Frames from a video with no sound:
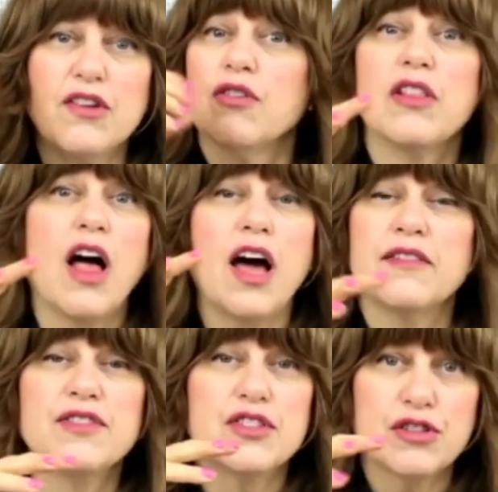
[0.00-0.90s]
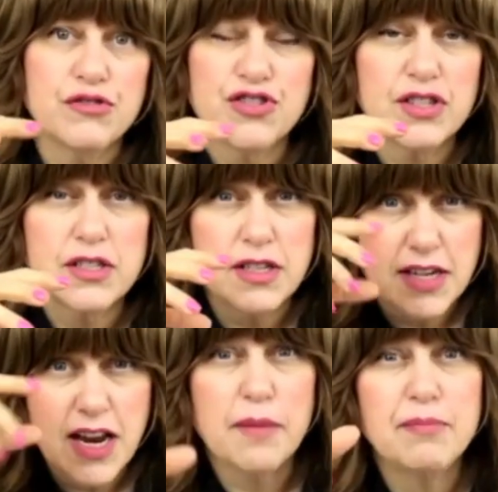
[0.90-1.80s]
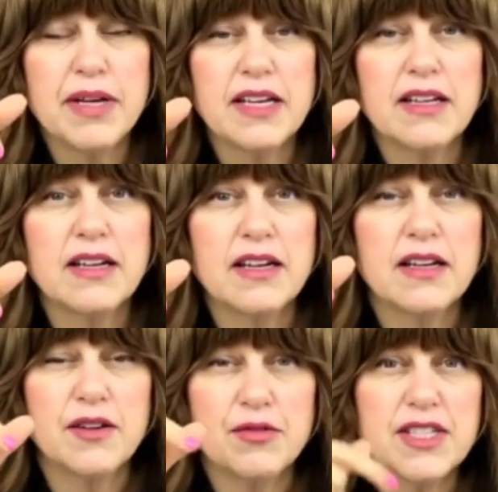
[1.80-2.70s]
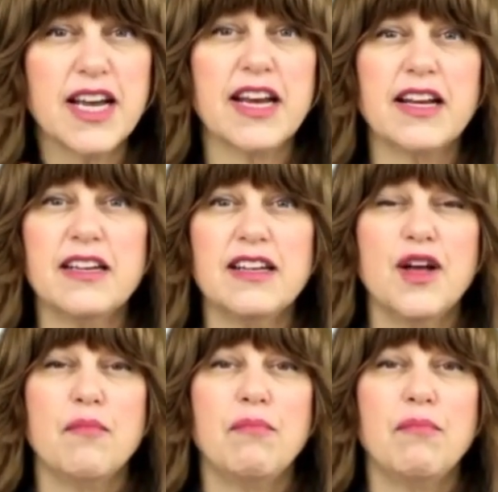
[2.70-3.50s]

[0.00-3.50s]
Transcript: there are a lot of solutions to not being irritated,